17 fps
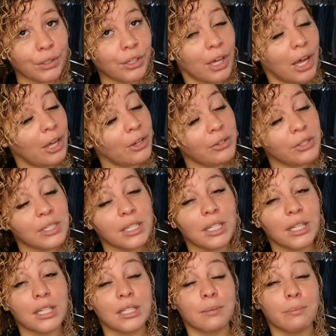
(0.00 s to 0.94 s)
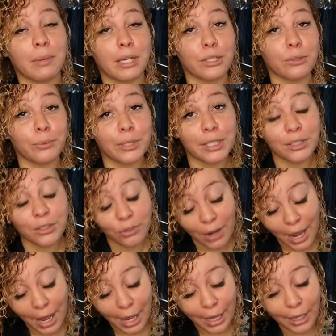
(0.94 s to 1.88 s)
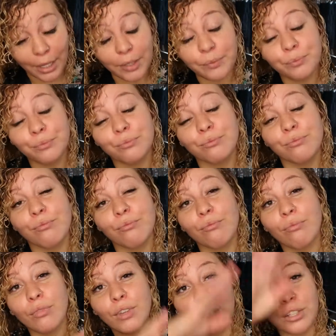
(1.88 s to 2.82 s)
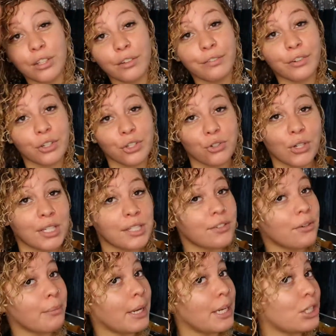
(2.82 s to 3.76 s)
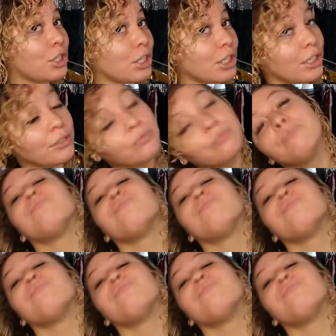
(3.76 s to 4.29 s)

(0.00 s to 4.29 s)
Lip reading: Y'all gonna see this mess when it's dry. The full transformation.